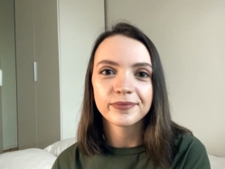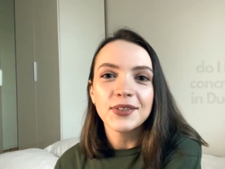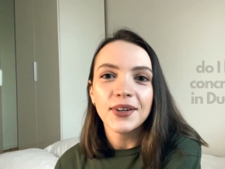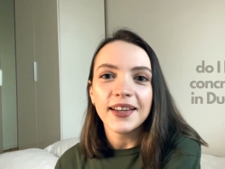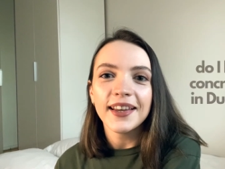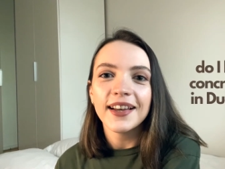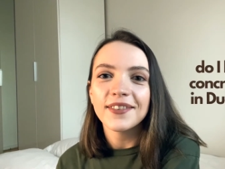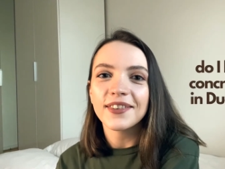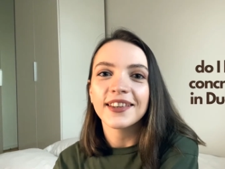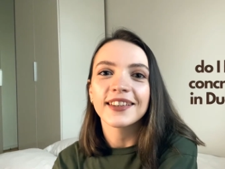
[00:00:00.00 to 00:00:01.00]
Do I
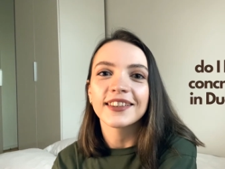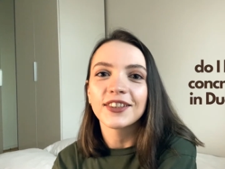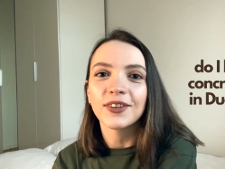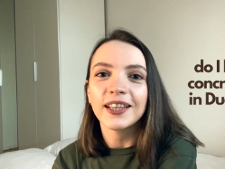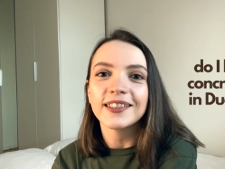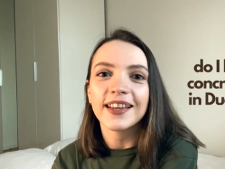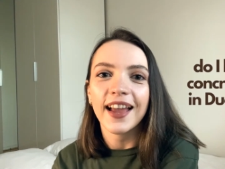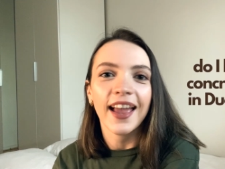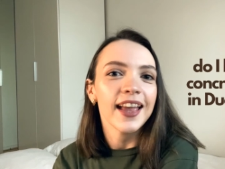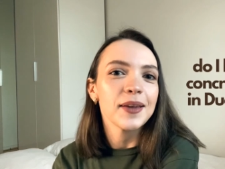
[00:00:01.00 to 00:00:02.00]
have a concrete
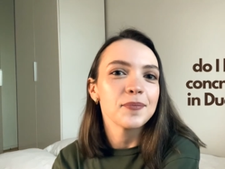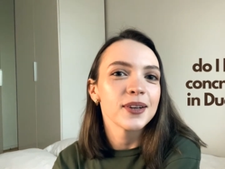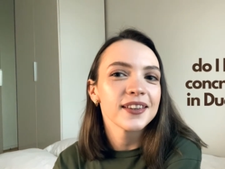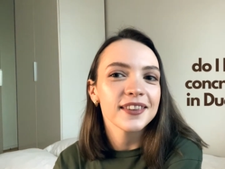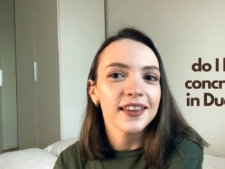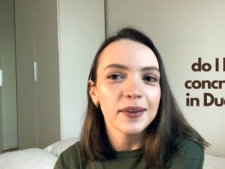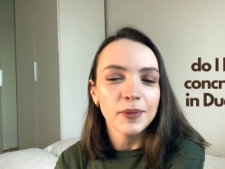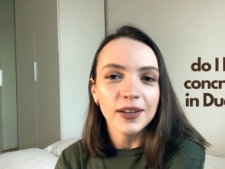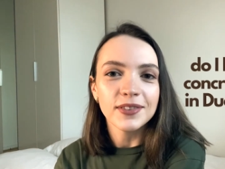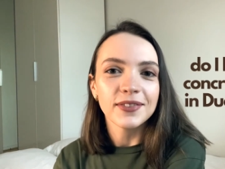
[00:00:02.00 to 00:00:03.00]
aim, the
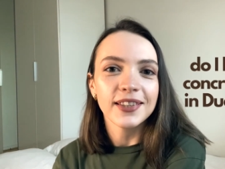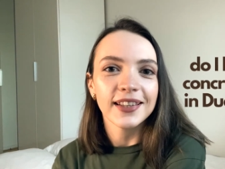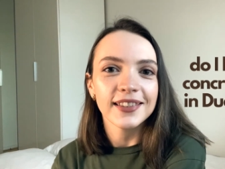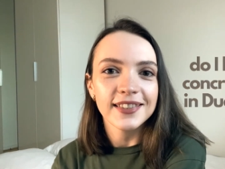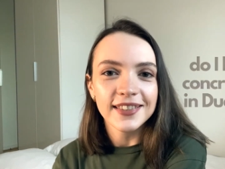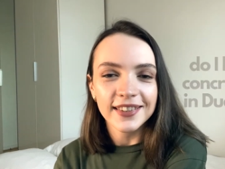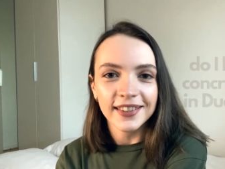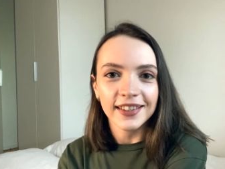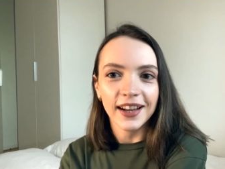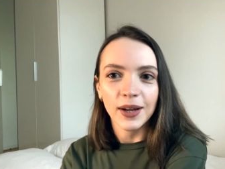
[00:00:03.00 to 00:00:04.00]
amount of days
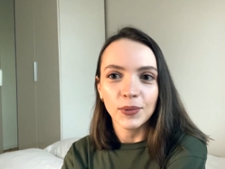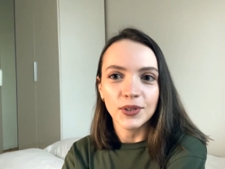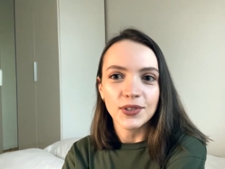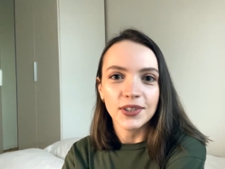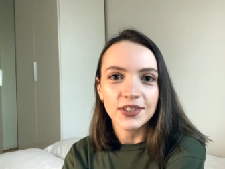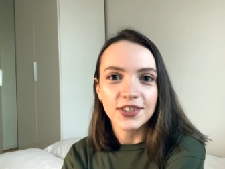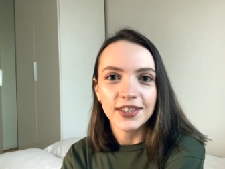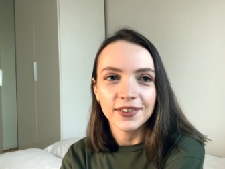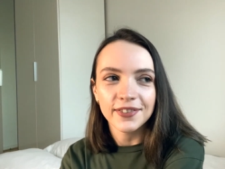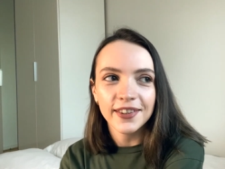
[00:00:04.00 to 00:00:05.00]
that I want to
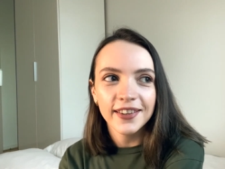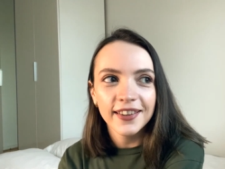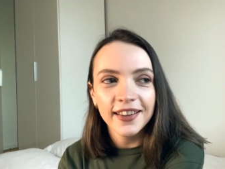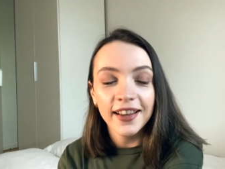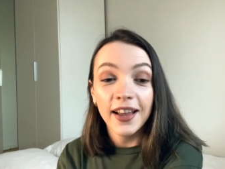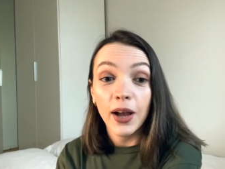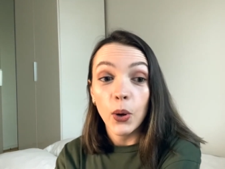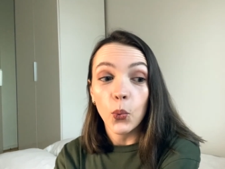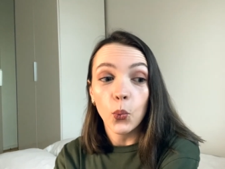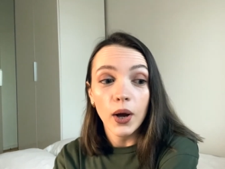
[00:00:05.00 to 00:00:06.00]
achieve?
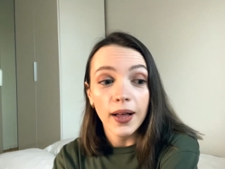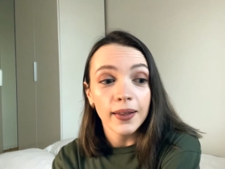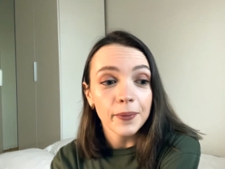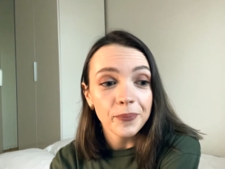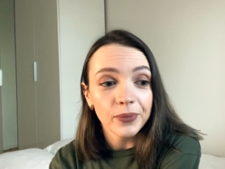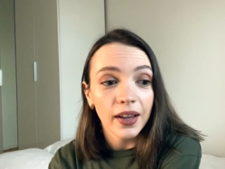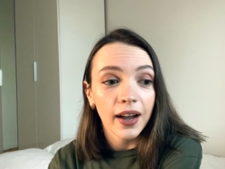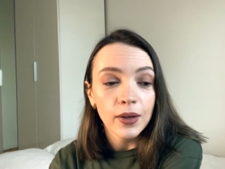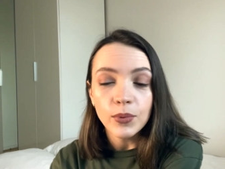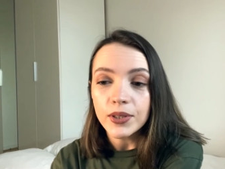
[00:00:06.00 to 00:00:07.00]
Well,
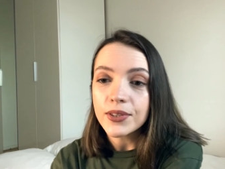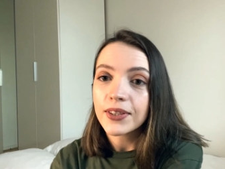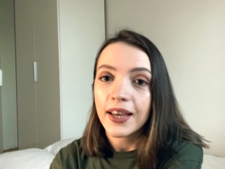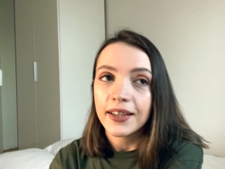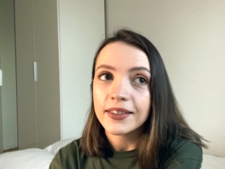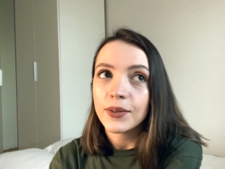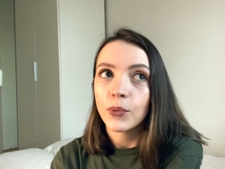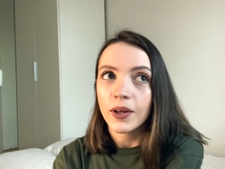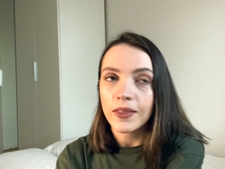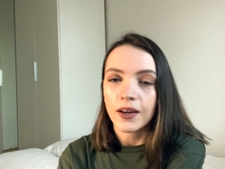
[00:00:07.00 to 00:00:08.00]
I want to get
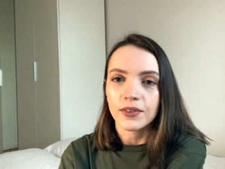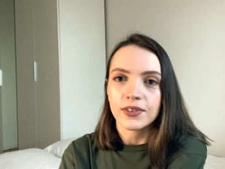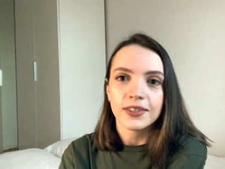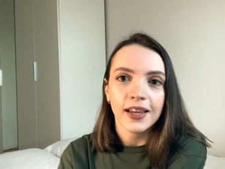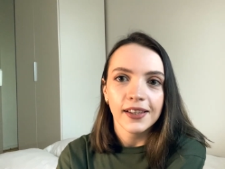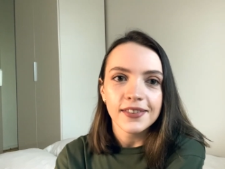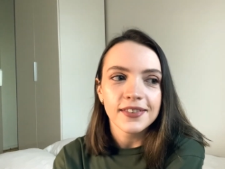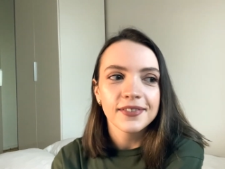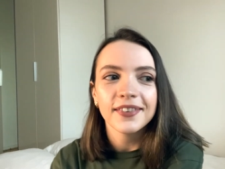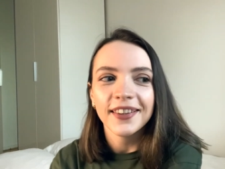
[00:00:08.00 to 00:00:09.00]
1000
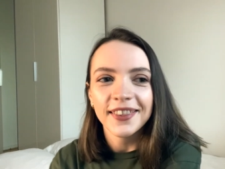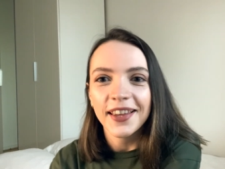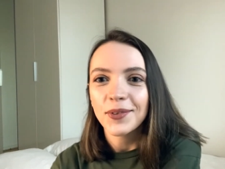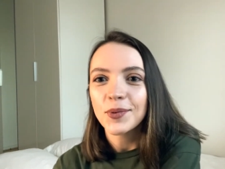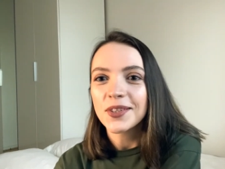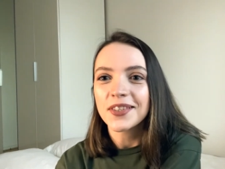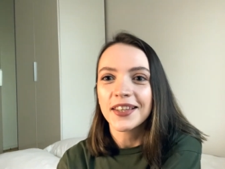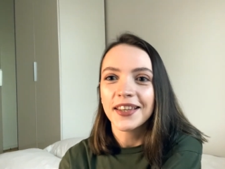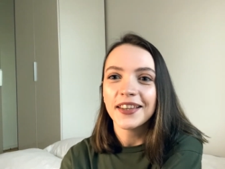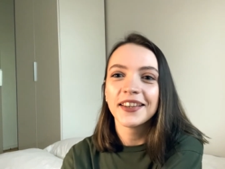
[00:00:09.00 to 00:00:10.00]
days and then we'll
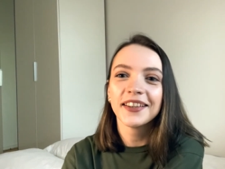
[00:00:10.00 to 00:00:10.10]
see.